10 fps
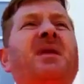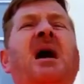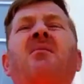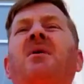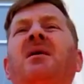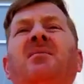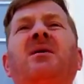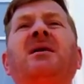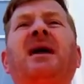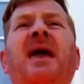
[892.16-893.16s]
I really,
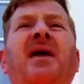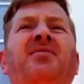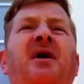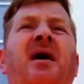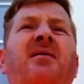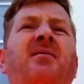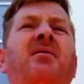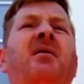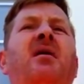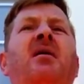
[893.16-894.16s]
really hate that.
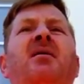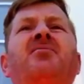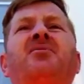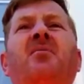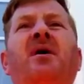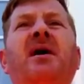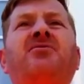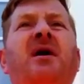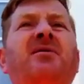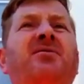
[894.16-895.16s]
So what I
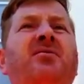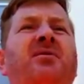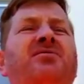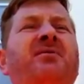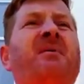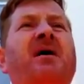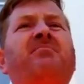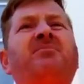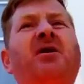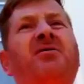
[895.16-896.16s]
try to do is, if
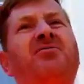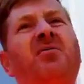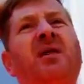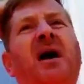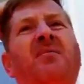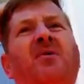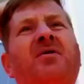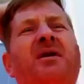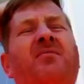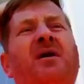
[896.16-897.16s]
I'm going to do line
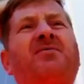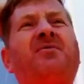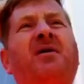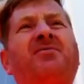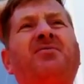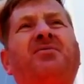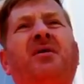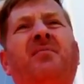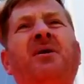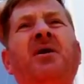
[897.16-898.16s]
work at restaurants and
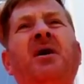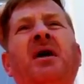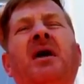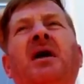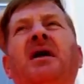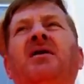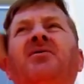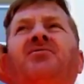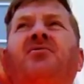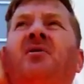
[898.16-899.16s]
stuff,
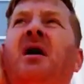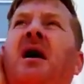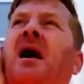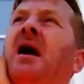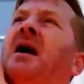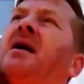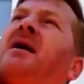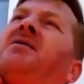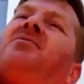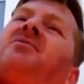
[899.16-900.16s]
is
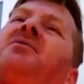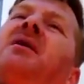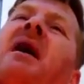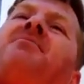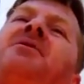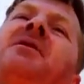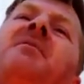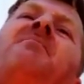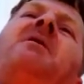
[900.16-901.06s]
I have to give